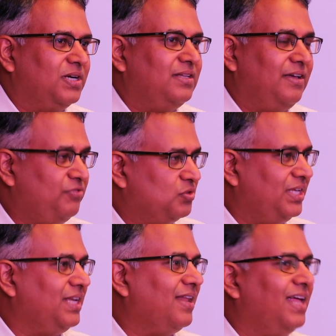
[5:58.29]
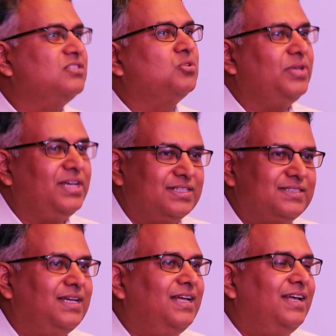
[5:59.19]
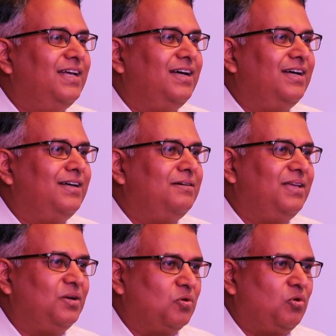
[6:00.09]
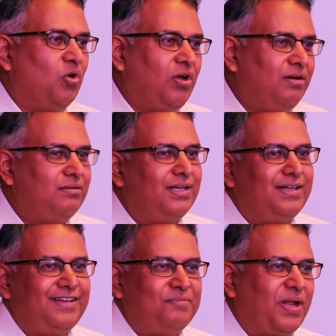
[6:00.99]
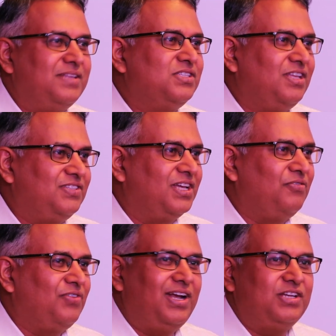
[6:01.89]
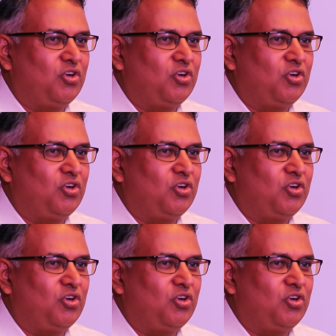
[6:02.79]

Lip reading: But if you see in the last 2 years, coal prices have significantly